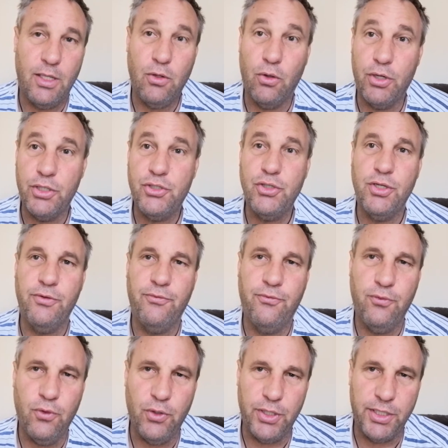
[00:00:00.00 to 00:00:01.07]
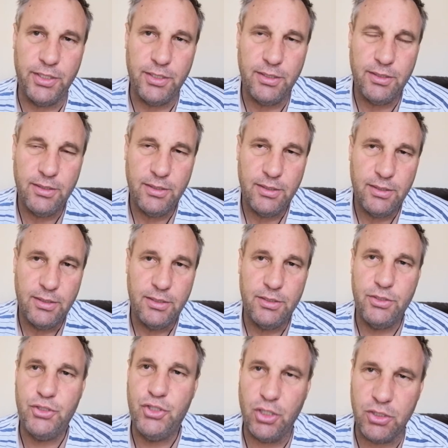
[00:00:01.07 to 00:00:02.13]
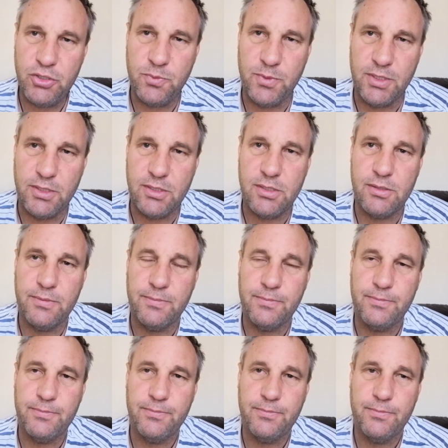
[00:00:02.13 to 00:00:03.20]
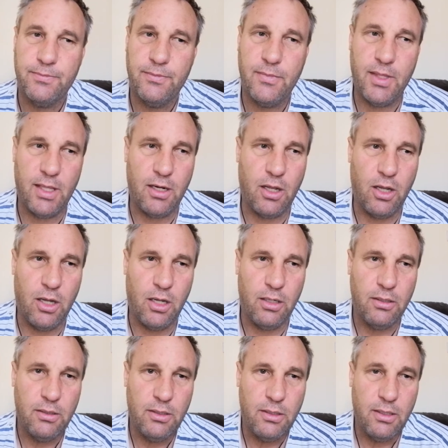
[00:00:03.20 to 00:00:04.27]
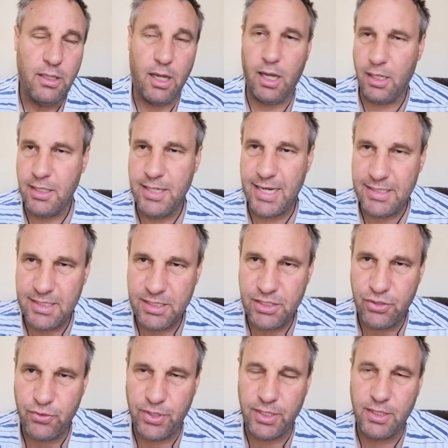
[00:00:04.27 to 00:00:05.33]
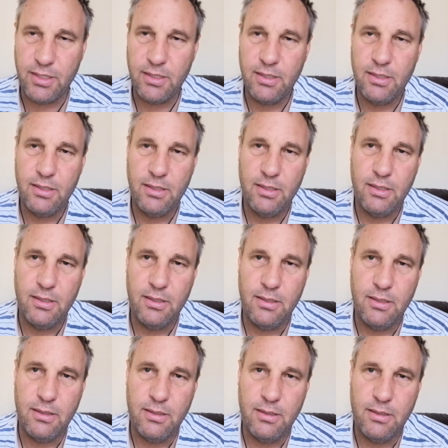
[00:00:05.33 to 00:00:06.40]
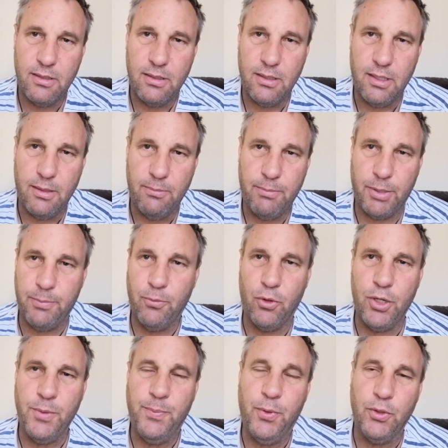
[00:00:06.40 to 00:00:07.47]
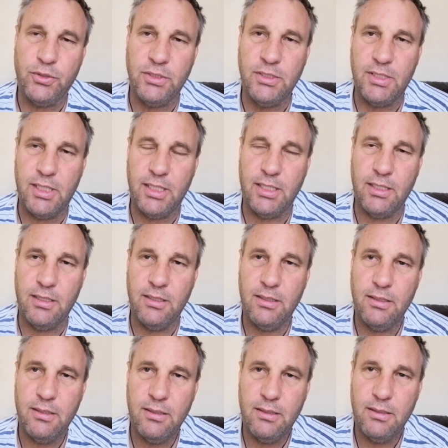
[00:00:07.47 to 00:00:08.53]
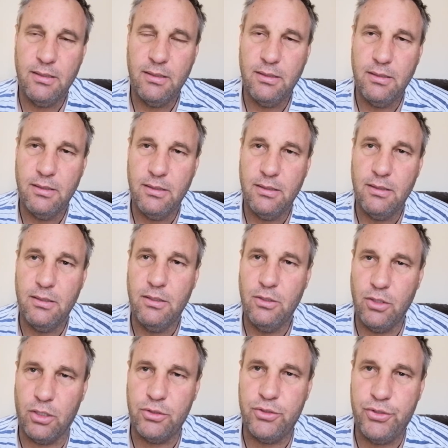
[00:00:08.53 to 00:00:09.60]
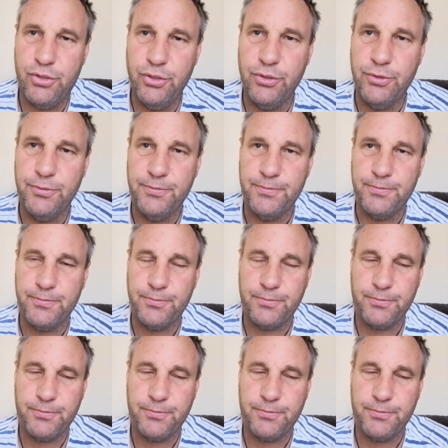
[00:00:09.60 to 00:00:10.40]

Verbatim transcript: in order to avoid judgments that are unnecessary, but more importantly, not true.